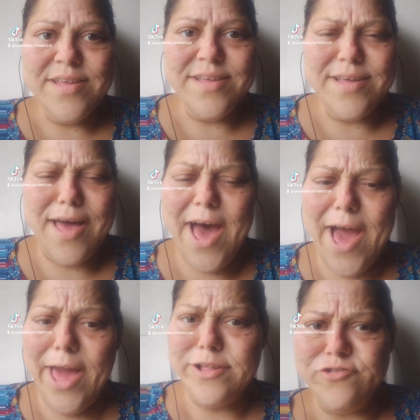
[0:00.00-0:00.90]

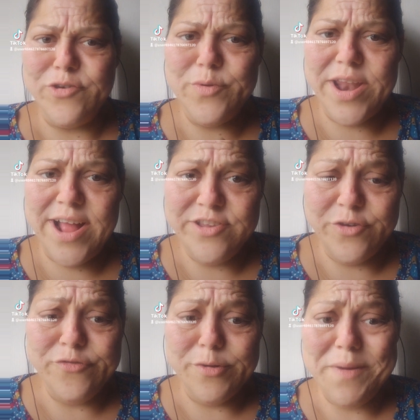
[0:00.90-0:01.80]
I do what I
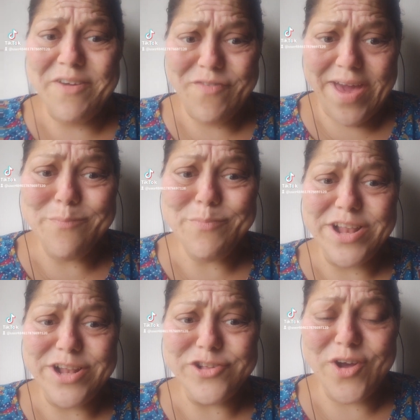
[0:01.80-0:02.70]
do for my family
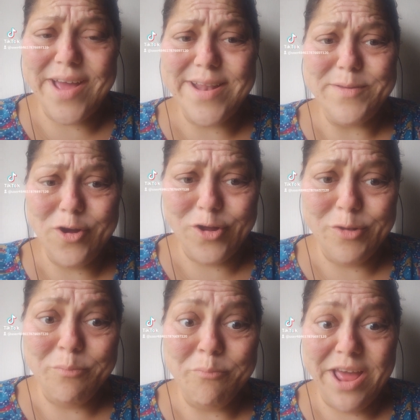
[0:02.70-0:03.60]
to try to
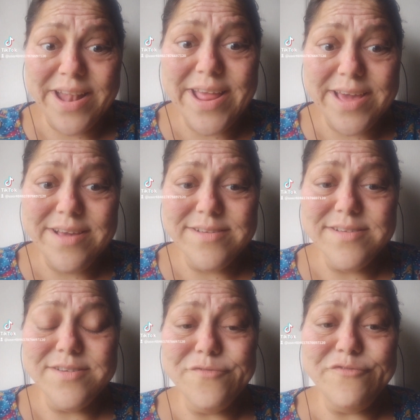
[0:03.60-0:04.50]
earn money
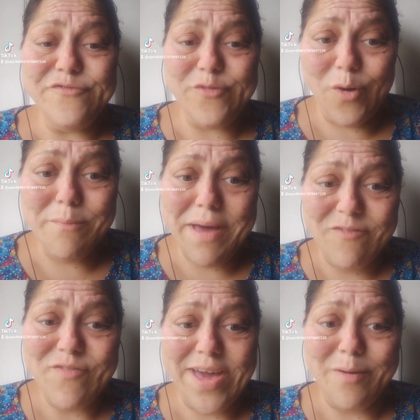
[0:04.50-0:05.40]
for my
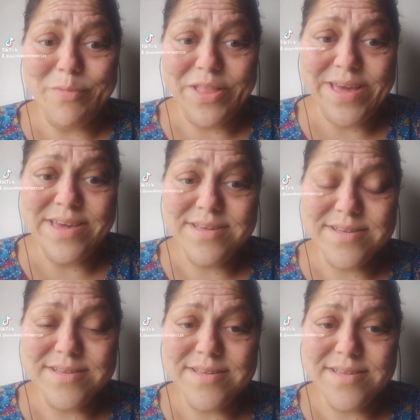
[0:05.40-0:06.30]
family
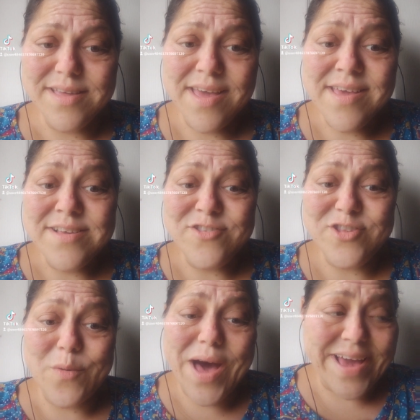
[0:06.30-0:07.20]

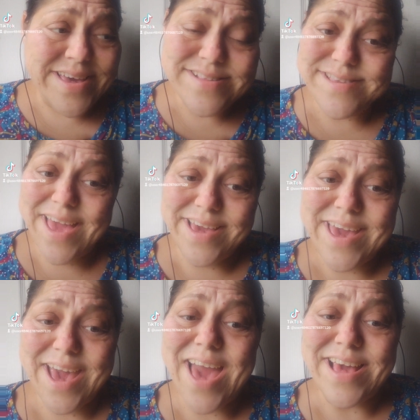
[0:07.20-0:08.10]
so I can take
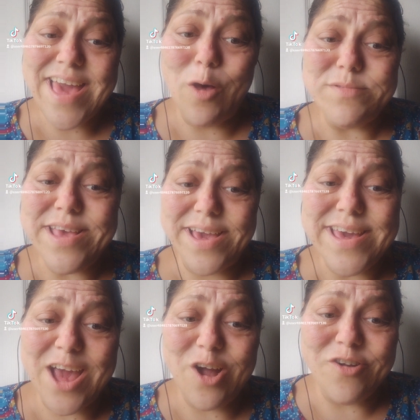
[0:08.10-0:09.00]
care, I help take
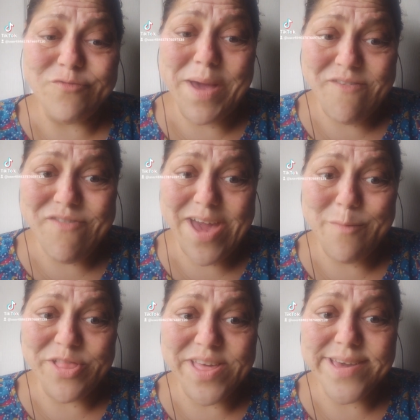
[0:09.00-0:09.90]
care of my
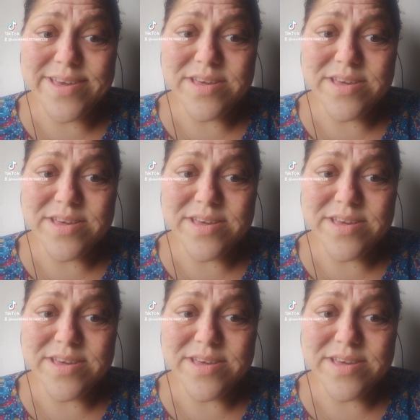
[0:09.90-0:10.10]
family.